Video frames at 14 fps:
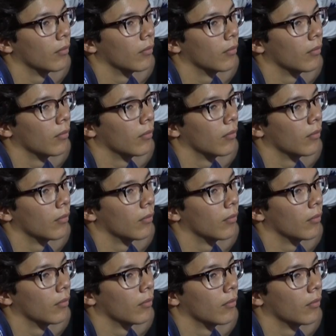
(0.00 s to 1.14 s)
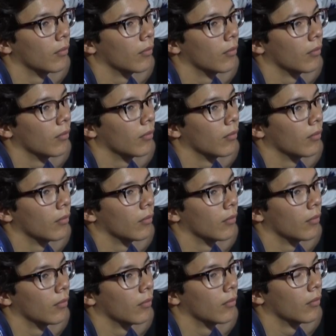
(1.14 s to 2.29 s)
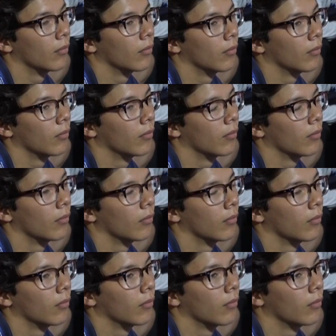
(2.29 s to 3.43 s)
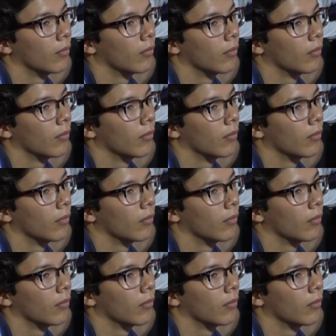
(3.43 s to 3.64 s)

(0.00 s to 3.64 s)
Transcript: (not speaking)